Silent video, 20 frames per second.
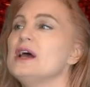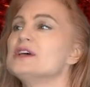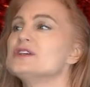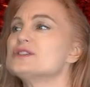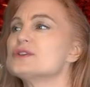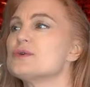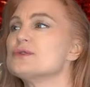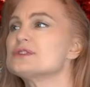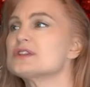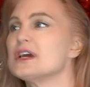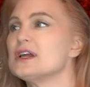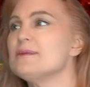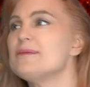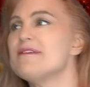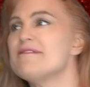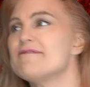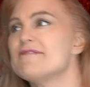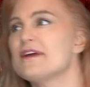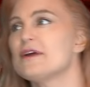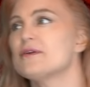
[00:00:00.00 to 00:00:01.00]
So it's going
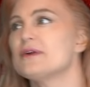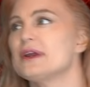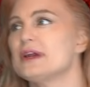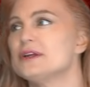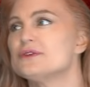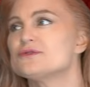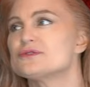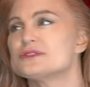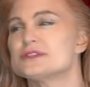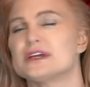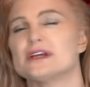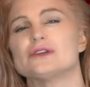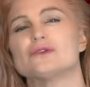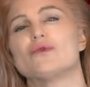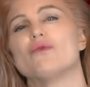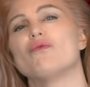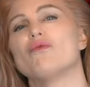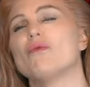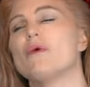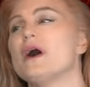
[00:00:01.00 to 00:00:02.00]
to be very interesting
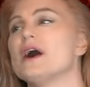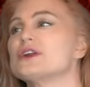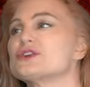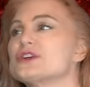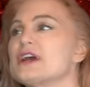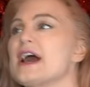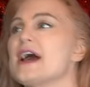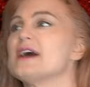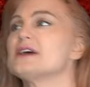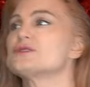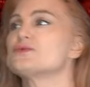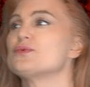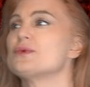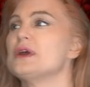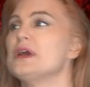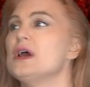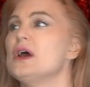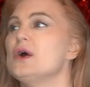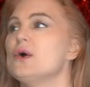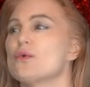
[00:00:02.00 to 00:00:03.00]
to watch as
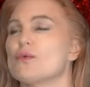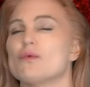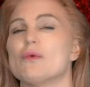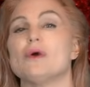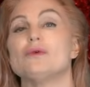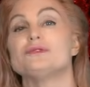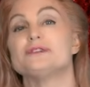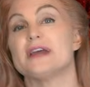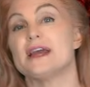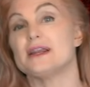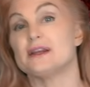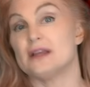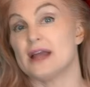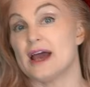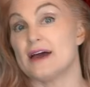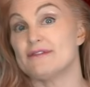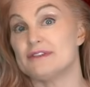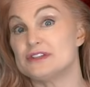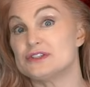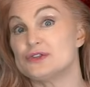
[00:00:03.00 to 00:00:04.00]
we rotate,
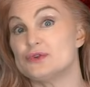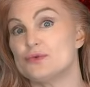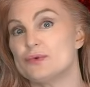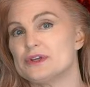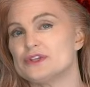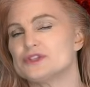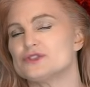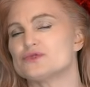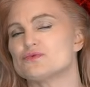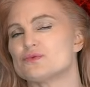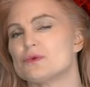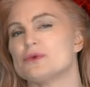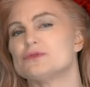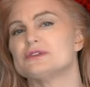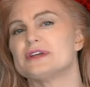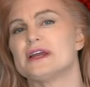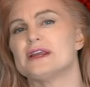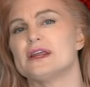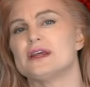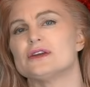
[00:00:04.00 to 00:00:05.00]
have these new regions
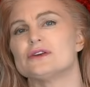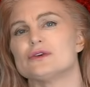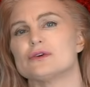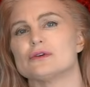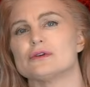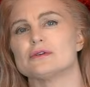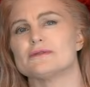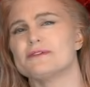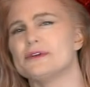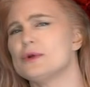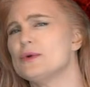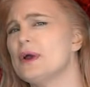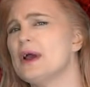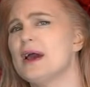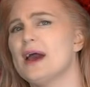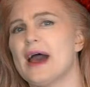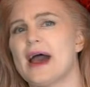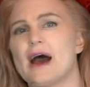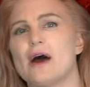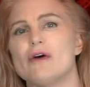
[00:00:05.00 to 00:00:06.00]
rotate into Earth view,
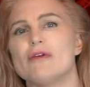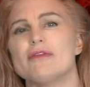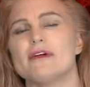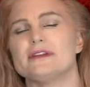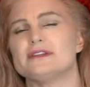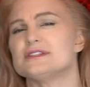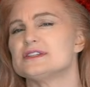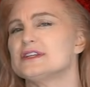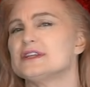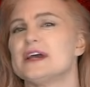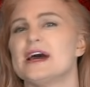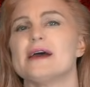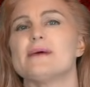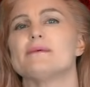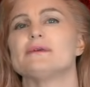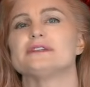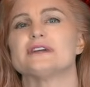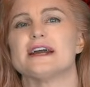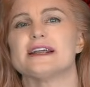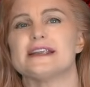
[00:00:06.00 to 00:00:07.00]
how the
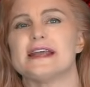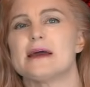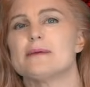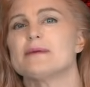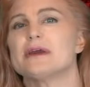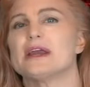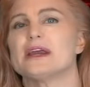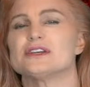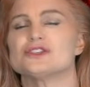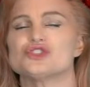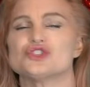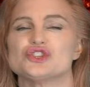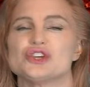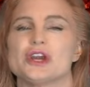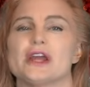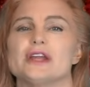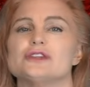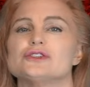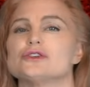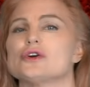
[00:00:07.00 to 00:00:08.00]
dynamic has
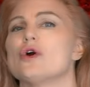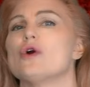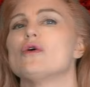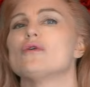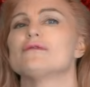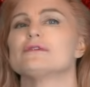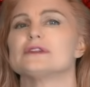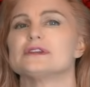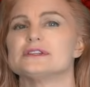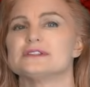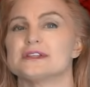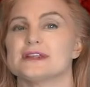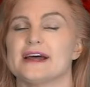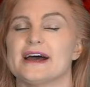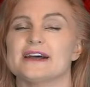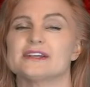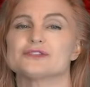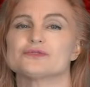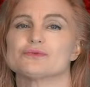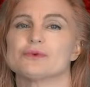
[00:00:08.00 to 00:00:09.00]
changed over this
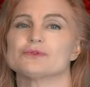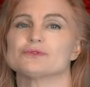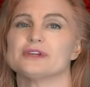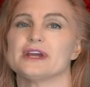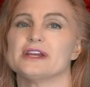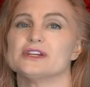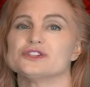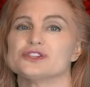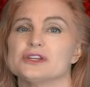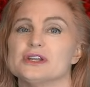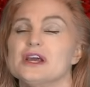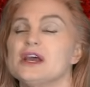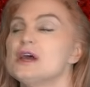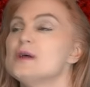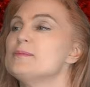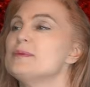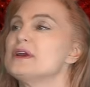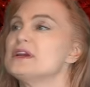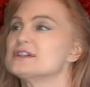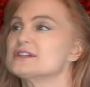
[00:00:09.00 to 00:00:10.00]
last rotation,
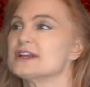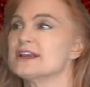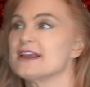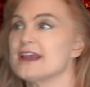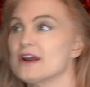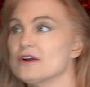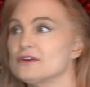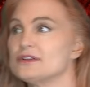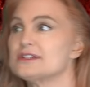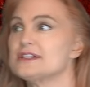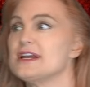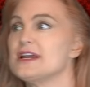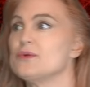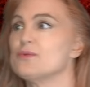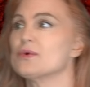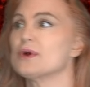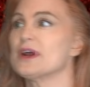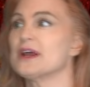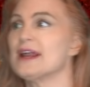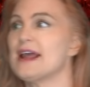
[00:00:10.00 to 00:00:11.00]
because I
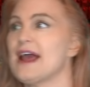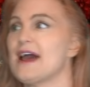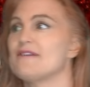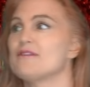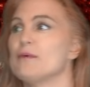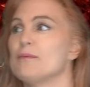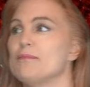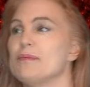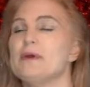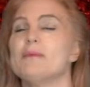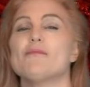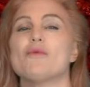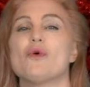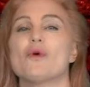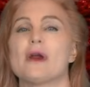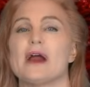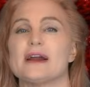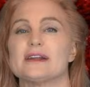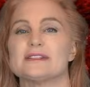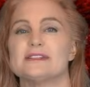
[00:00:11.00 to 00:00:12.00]
guaranteed we're going to have a bit
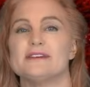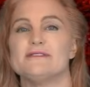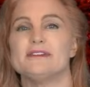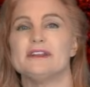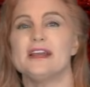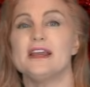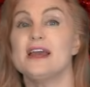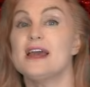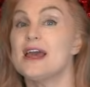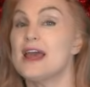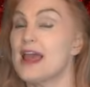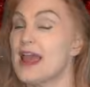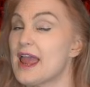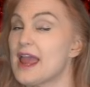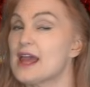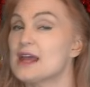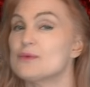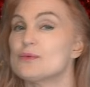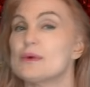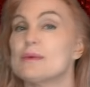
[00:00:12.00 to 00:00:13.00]
more activity
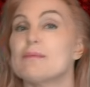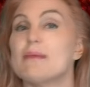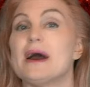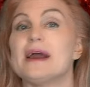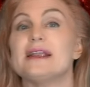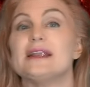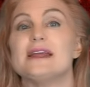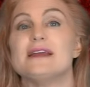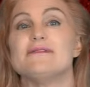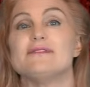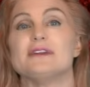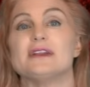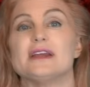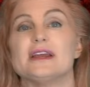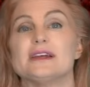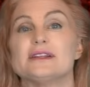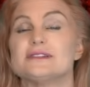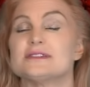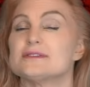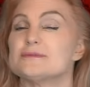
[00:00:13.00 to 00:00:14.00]
and we might even
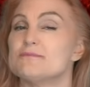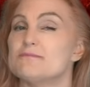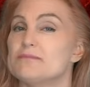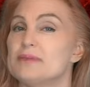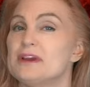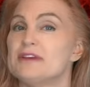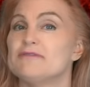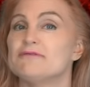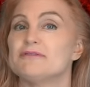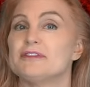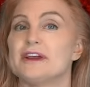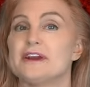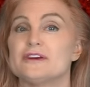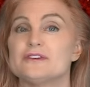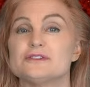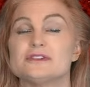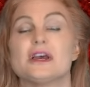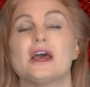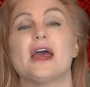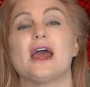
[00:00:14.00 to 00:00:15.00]
get some big
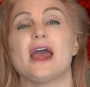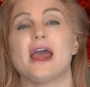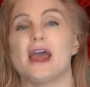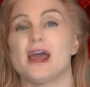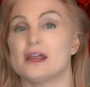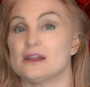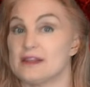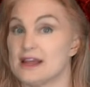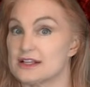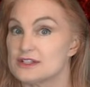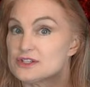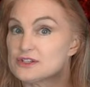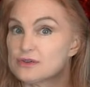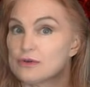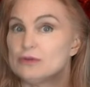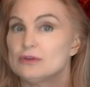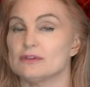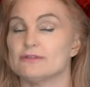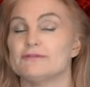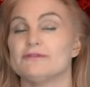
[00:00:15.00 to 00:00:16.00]
flares, and that
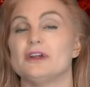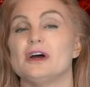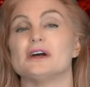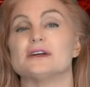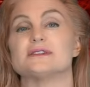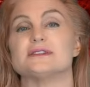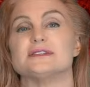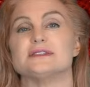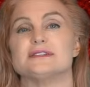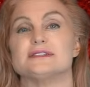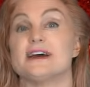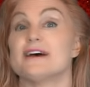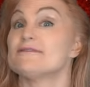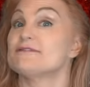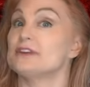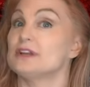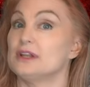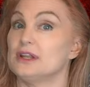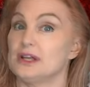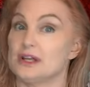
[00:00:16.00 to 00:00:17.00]
solar flux is
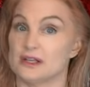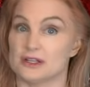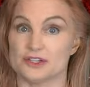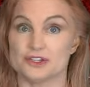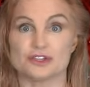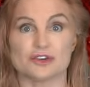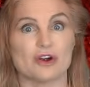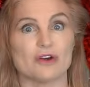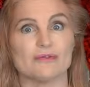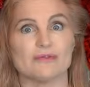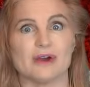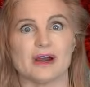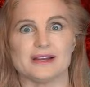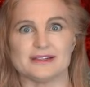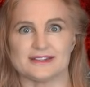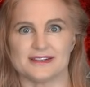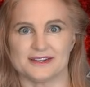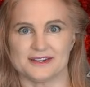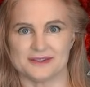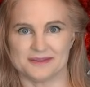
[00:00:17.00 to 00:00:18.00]
definitely going to start
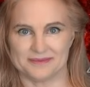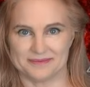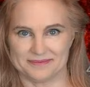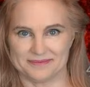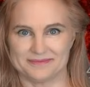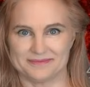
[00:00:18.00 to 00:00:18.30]
rising.